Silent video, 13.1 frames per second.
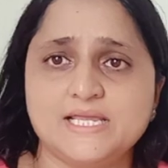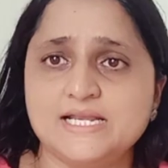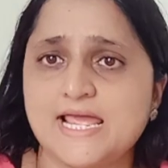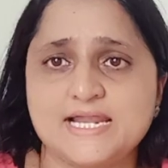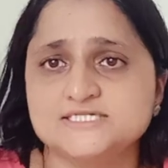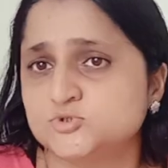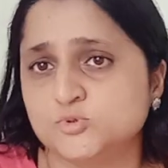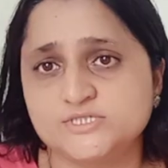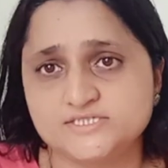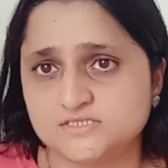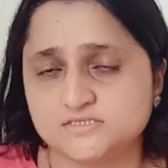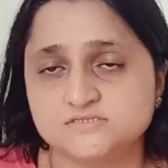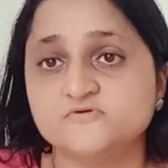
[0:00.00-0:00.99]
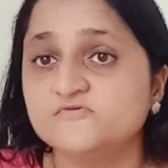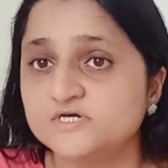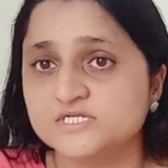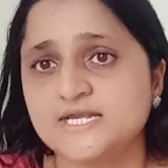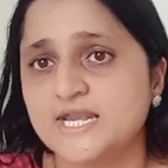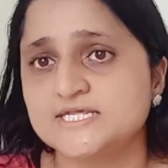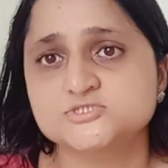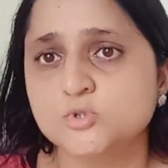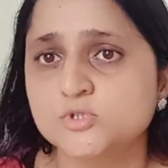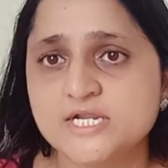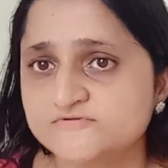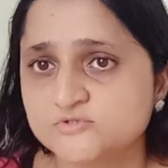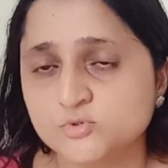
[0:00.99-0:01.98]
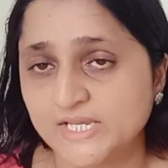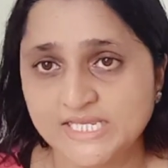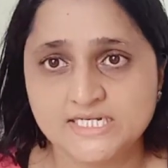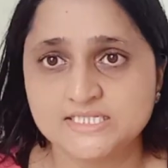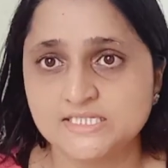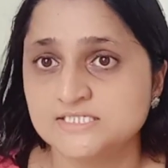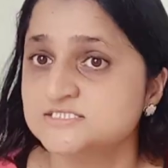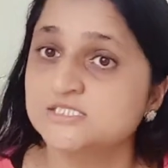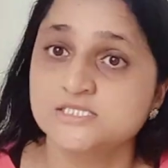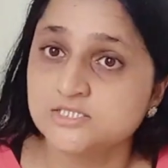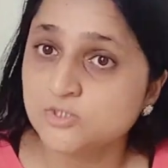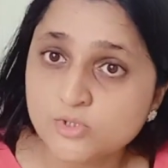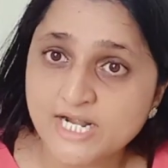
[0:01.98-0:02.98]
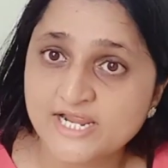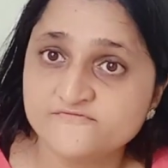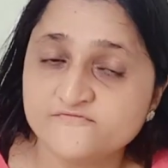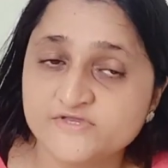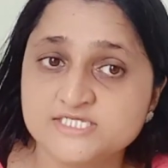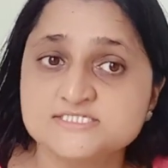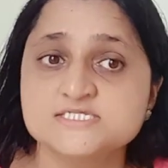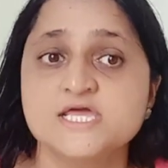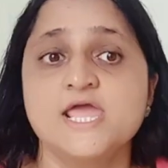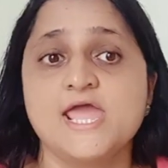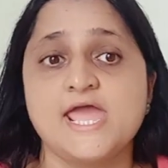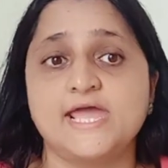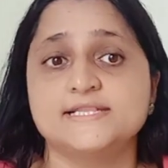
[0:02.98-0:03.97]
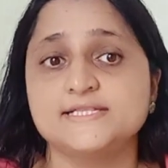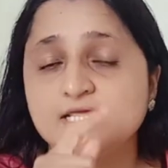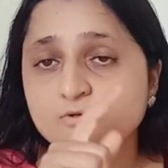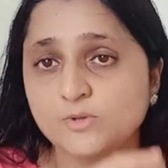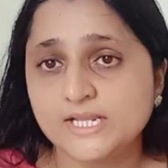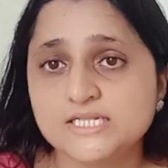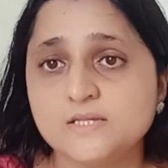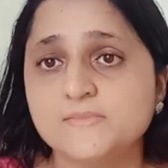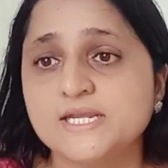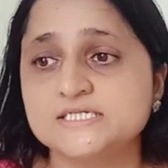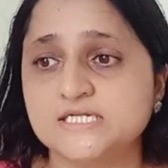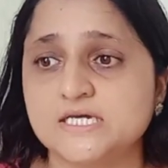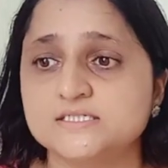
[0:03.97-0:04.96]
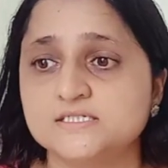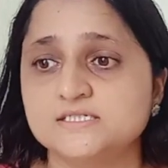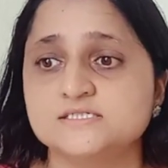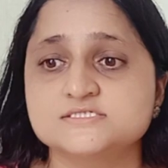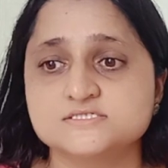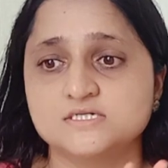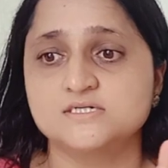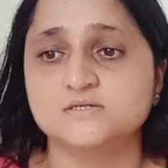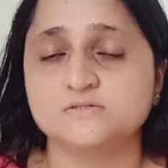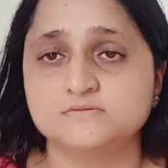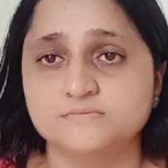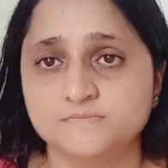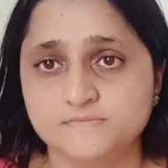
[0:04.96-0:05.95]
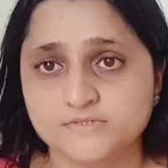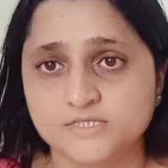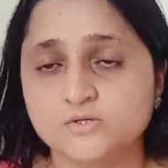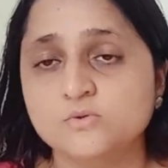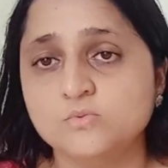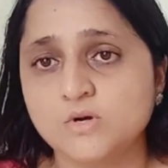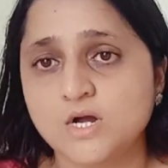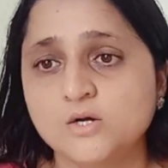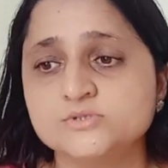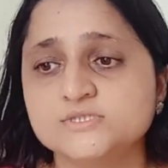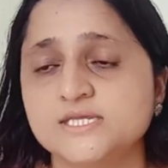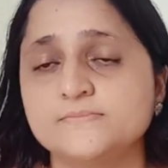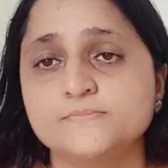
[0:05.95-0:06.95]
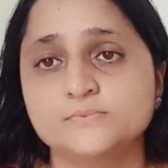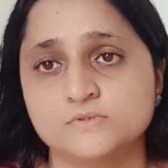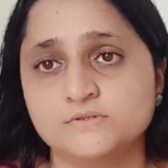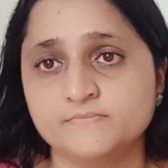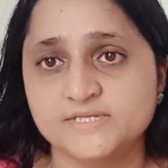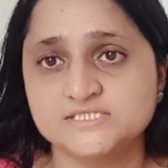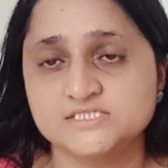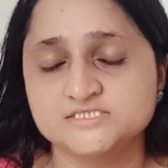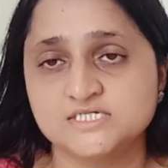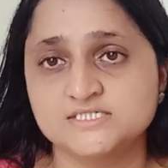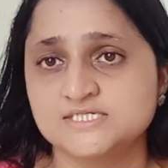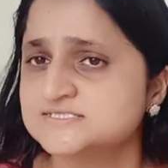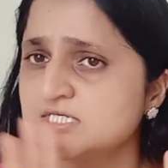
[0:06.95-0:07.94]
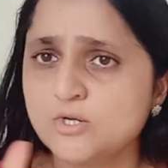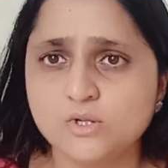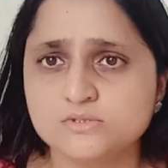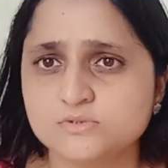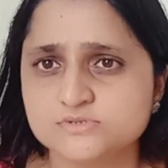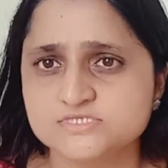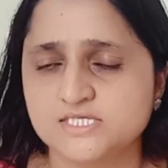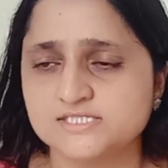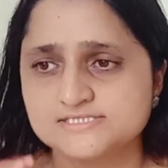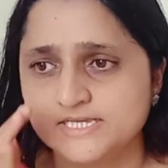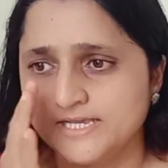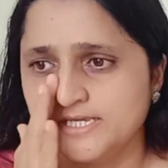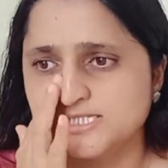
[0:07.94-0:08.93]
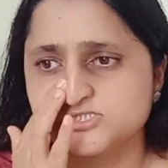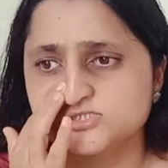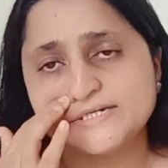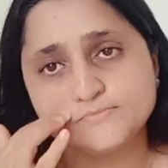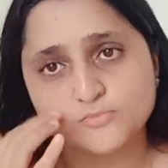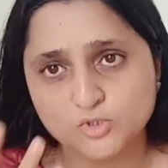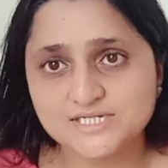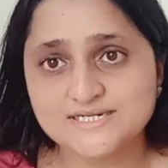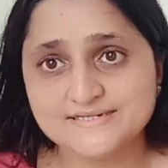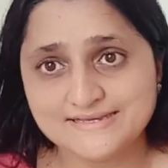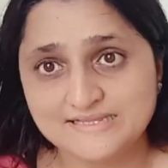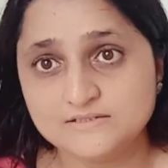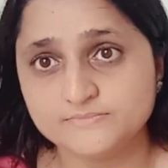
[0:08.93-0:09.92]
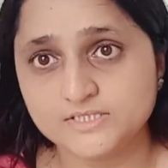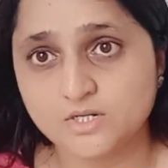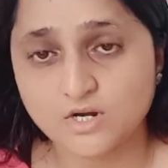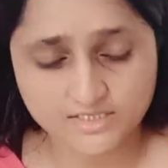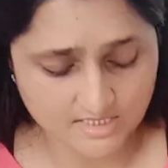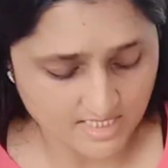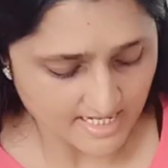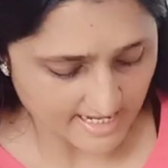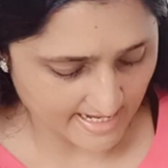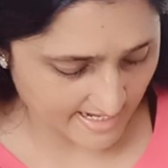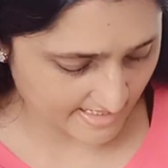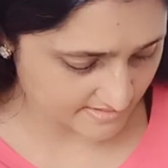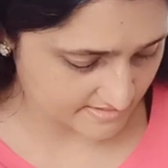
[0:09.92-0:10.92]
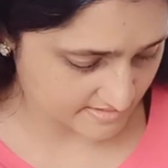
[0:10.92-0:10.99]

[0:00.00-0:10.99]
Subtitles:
ants don't, the worker ants don't have to do anything, so they don't have wings. And then when they make tunnels, you know how they make the tunnels and all those things, so that booklet helped a lot. And